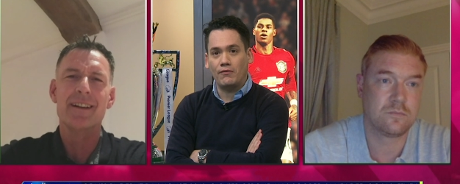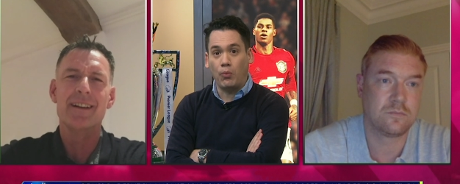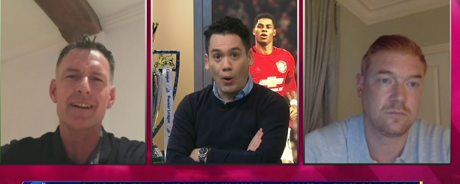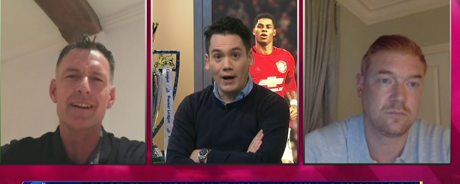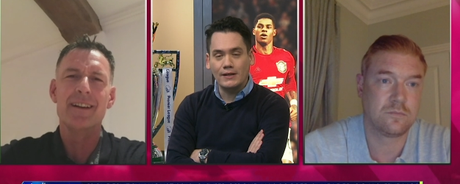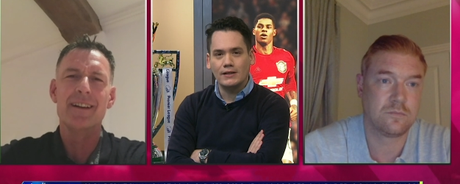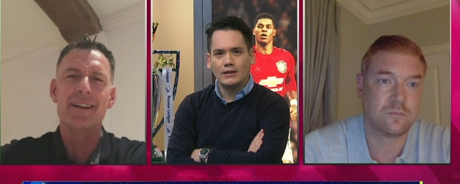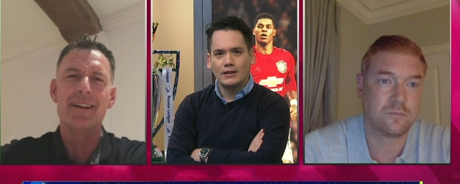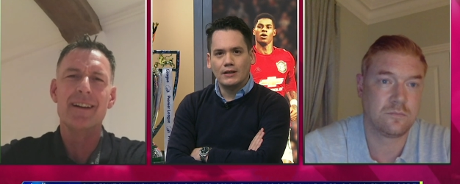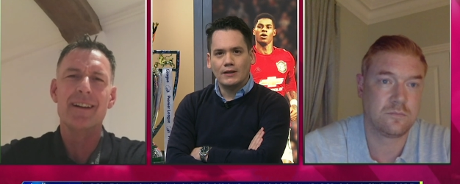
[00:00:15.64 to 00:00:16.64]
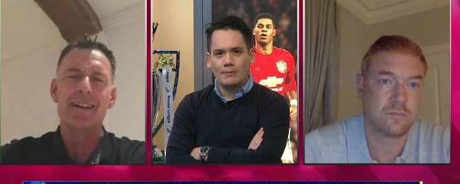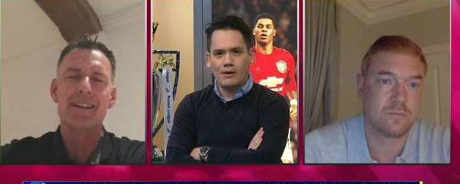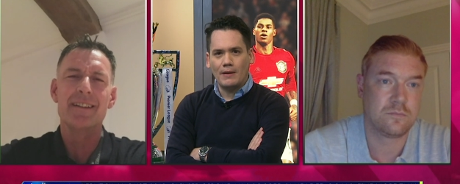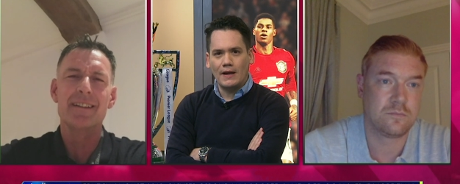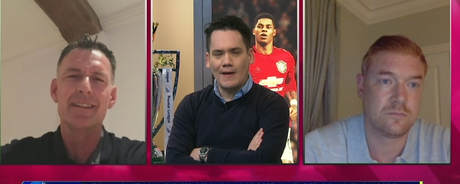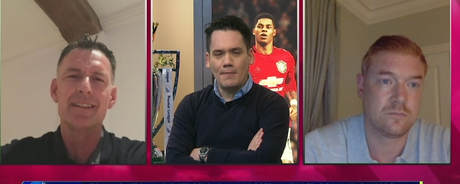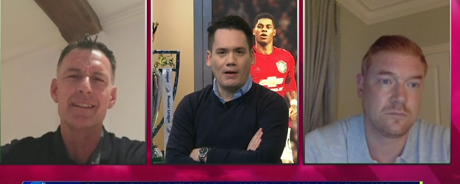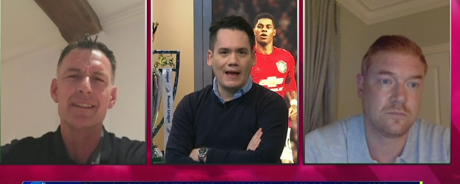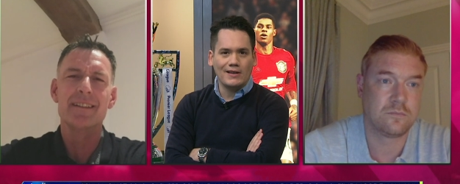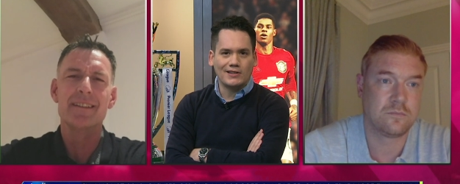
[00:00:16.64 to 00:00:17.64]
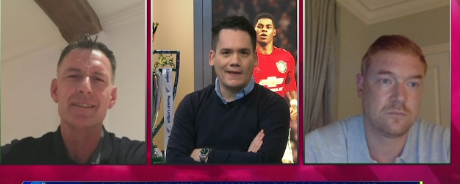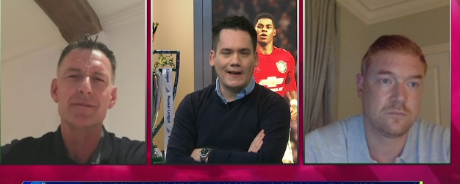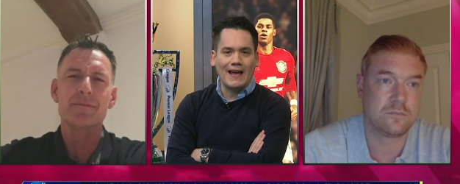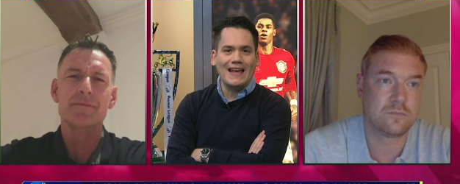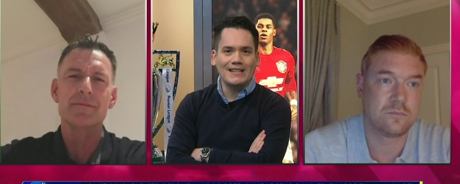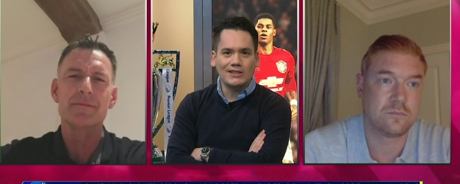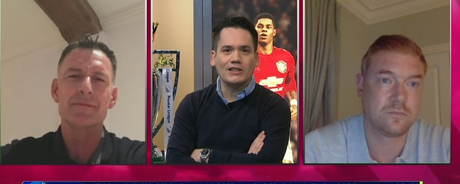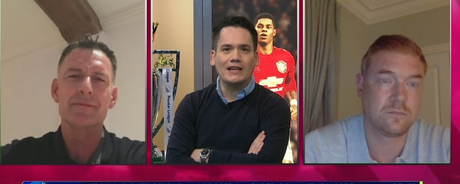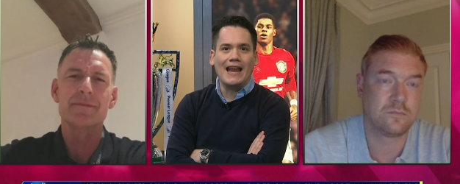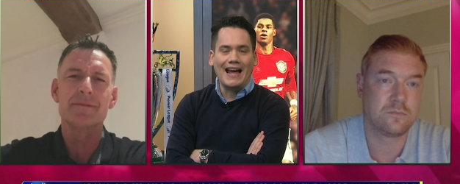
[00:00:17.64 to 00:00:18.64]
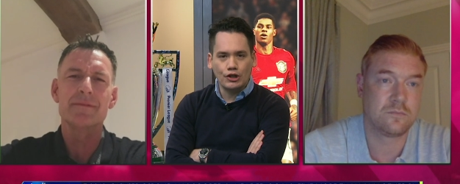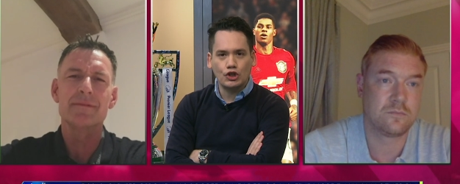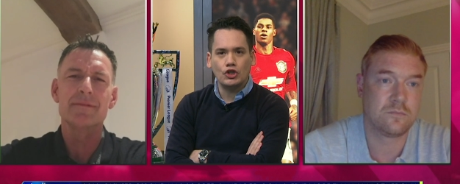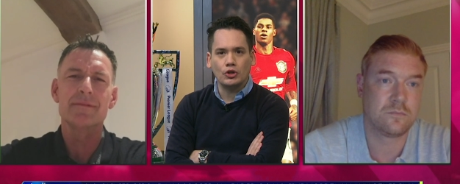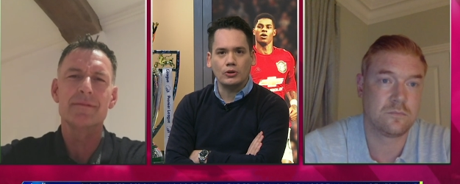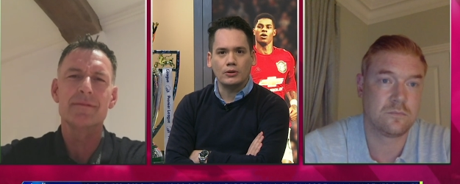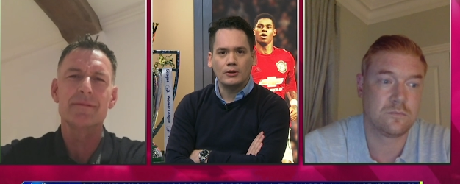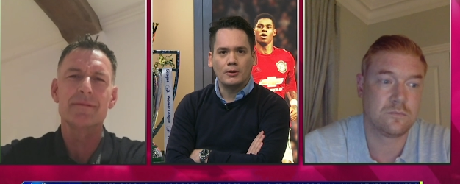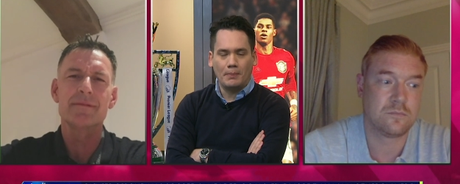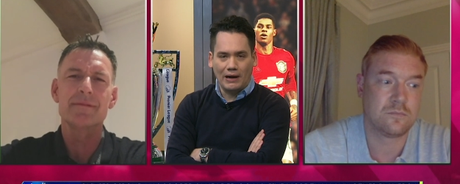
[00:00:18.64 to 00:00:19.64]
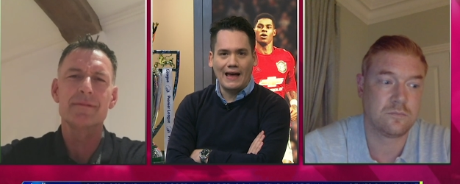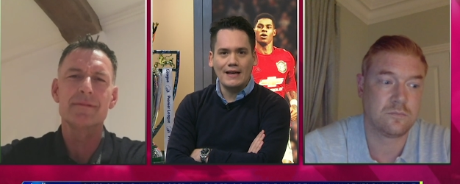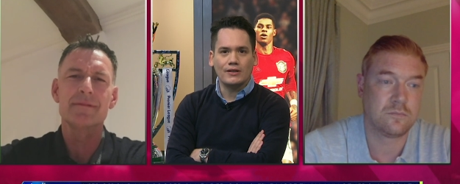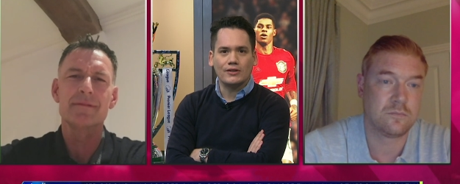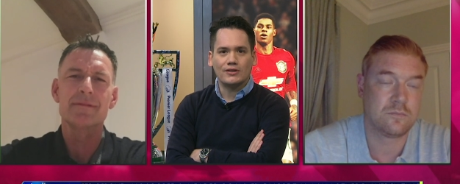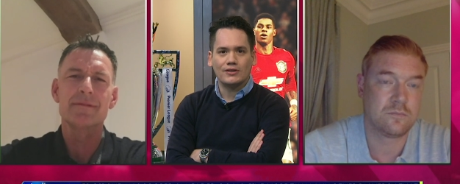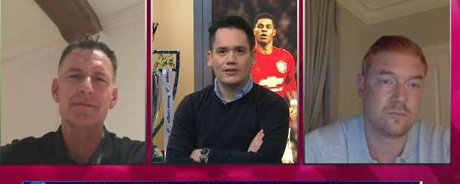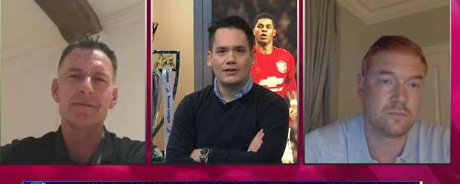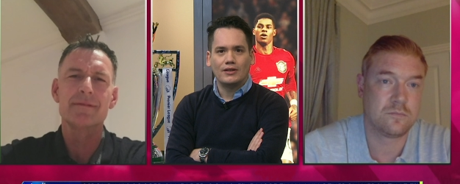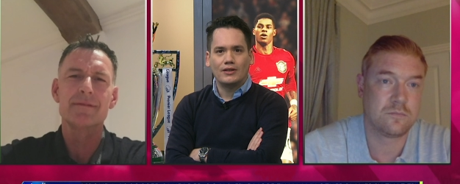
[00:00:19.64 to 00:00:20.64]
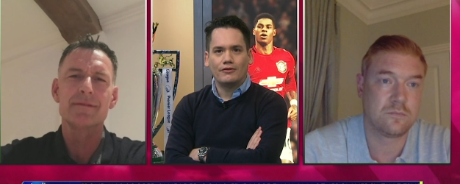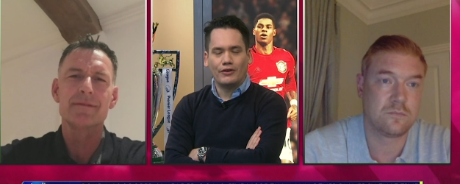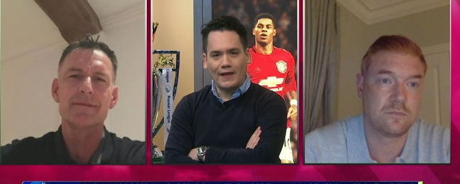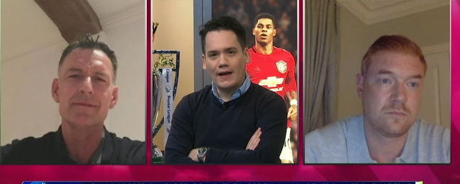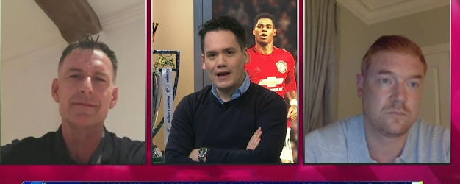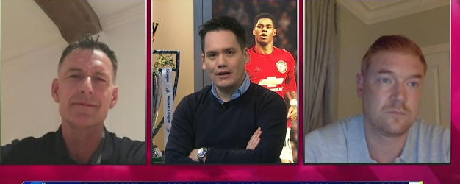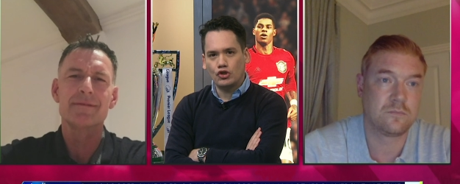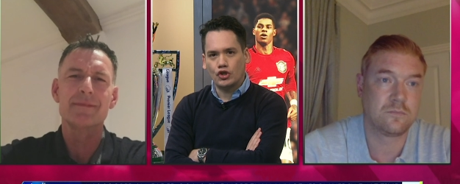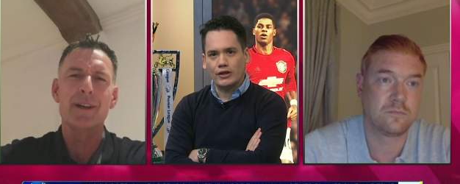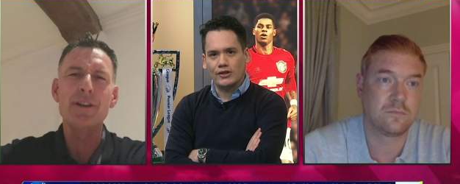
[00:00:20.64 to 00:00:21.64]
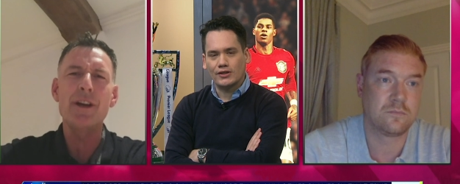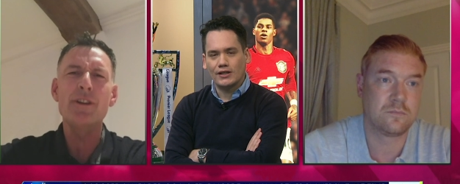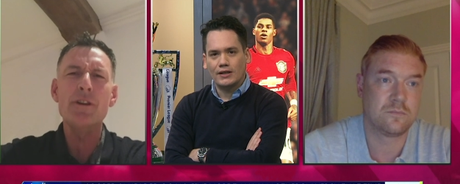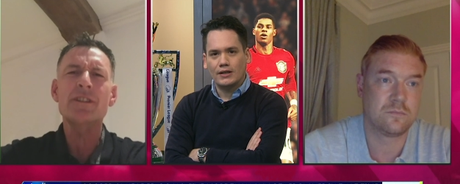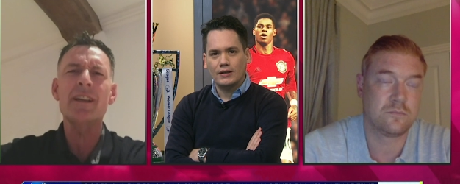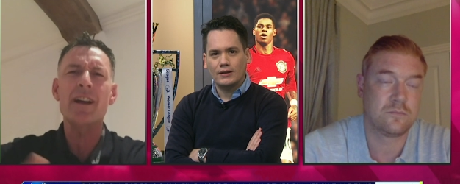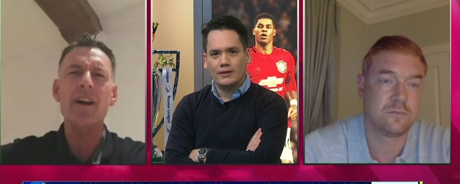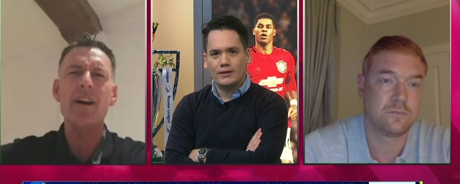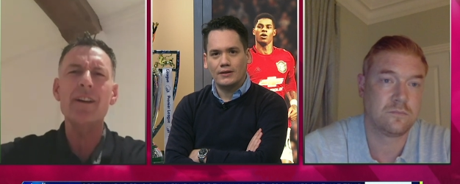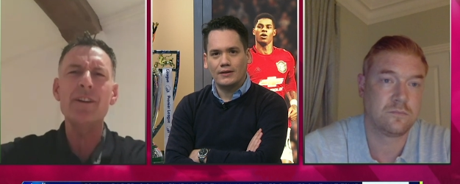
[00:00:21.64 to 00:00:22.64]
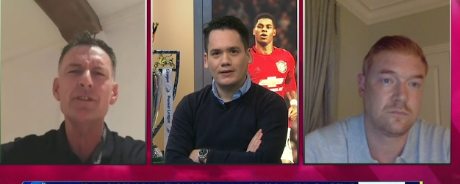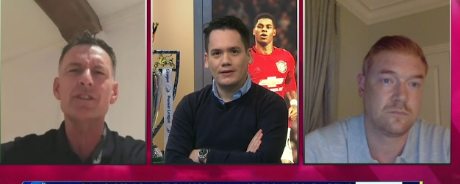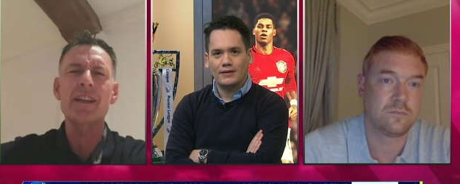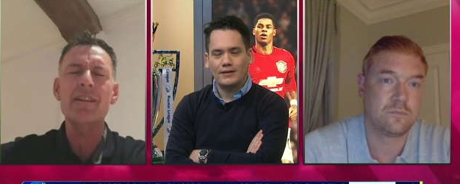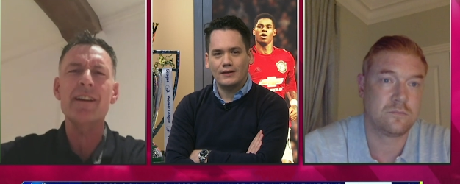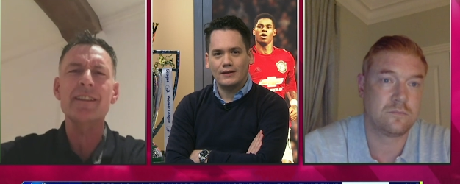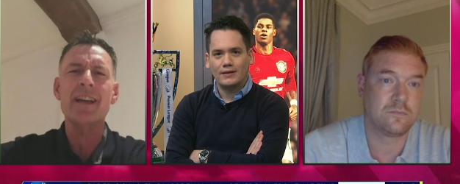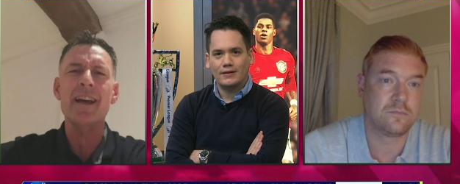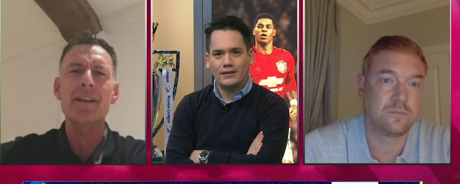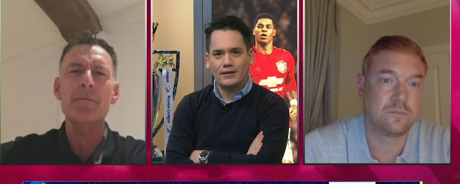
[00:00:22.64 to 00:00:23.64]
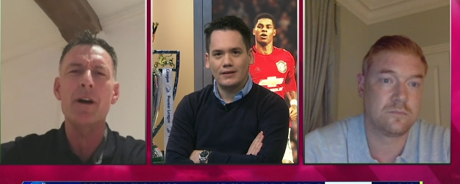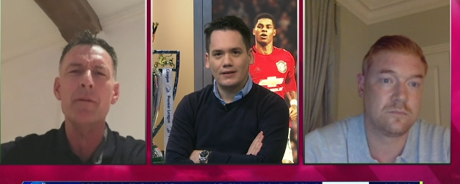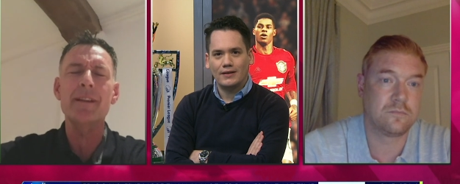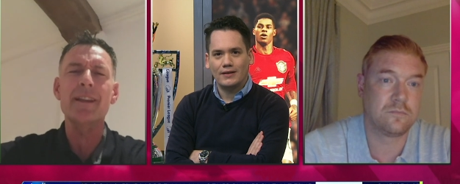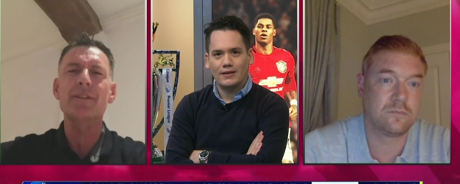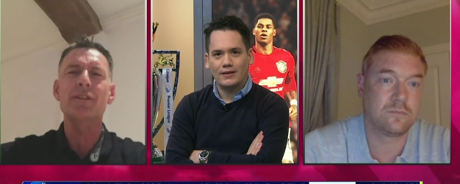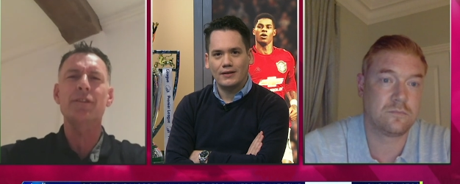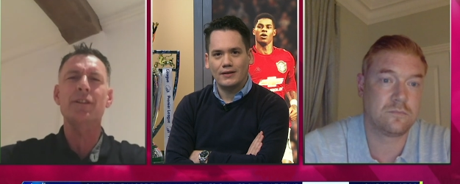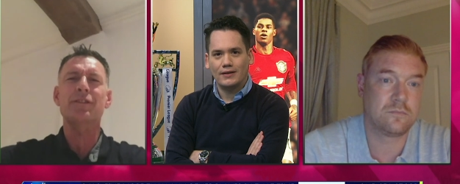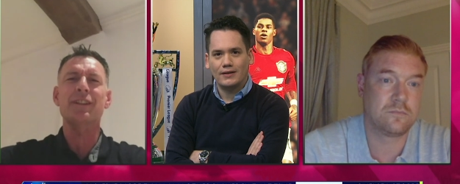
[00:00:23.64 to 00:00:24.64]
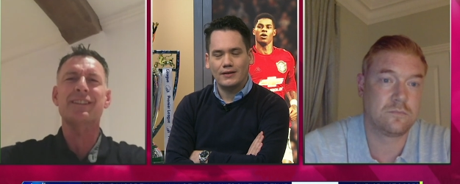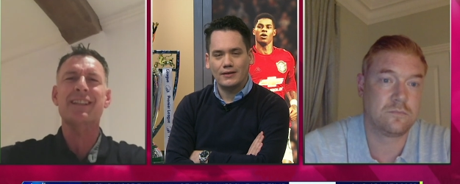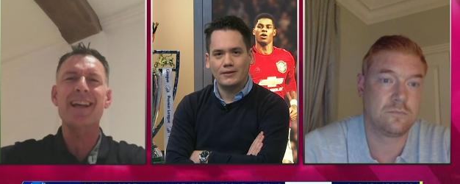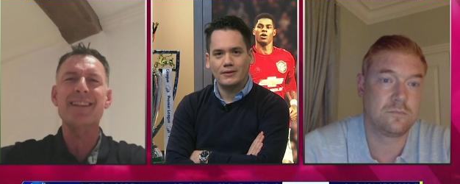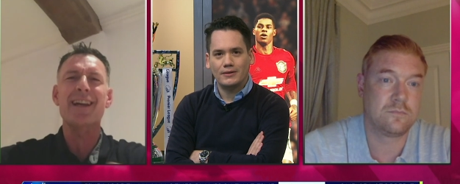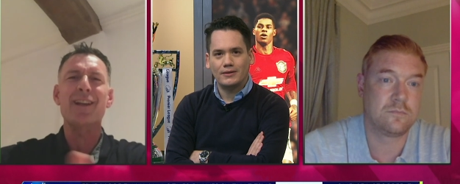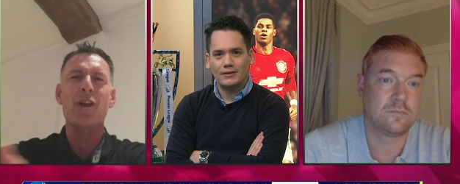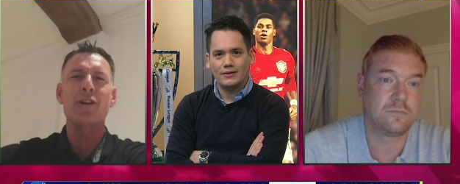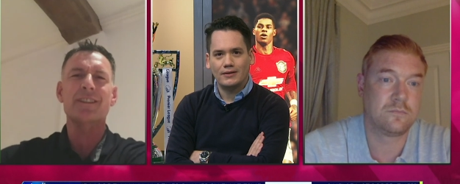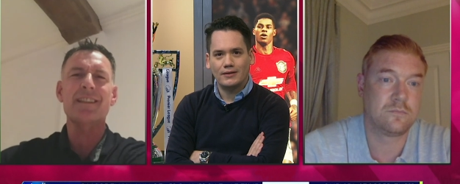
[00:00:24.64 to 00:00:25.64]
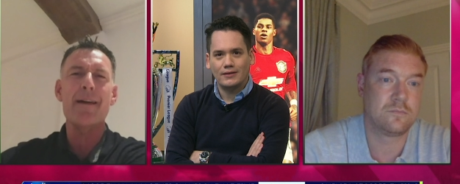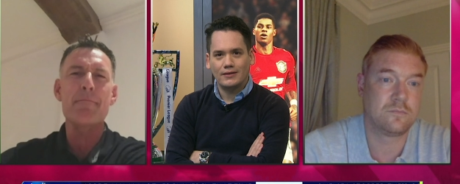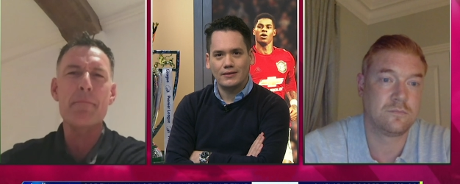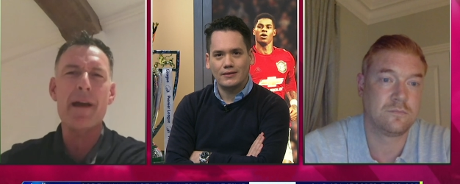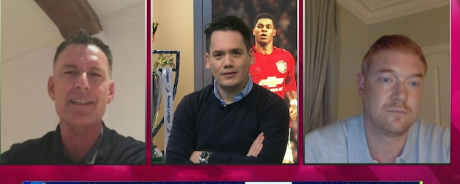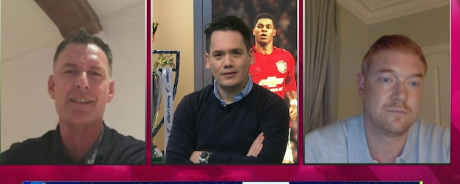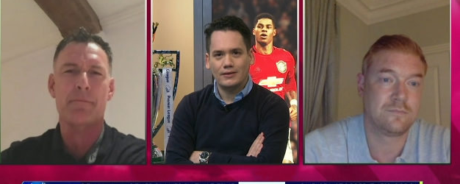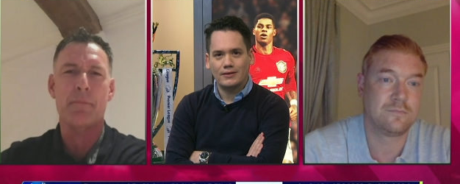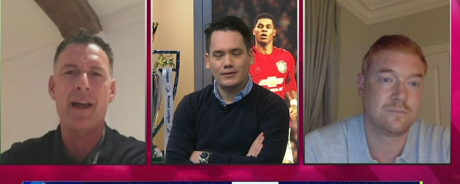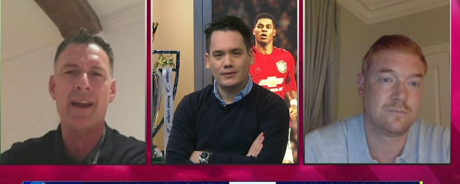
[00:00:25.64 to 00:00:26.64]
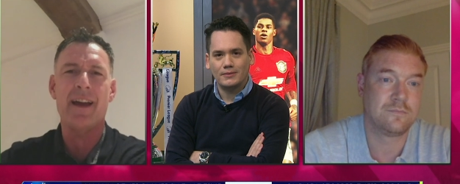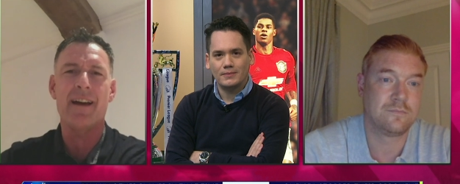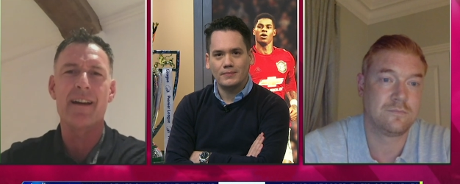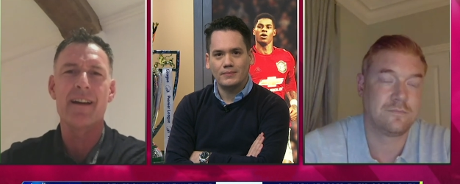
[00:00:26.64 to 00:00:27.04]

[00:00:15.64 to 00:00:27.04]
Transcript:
Speaker 1: have won the Premier League. There are players there that are international players for their countries.
Speaker 2: Are you serious? Are you serious, Adam? I mean, you, you've just said they lost their best player.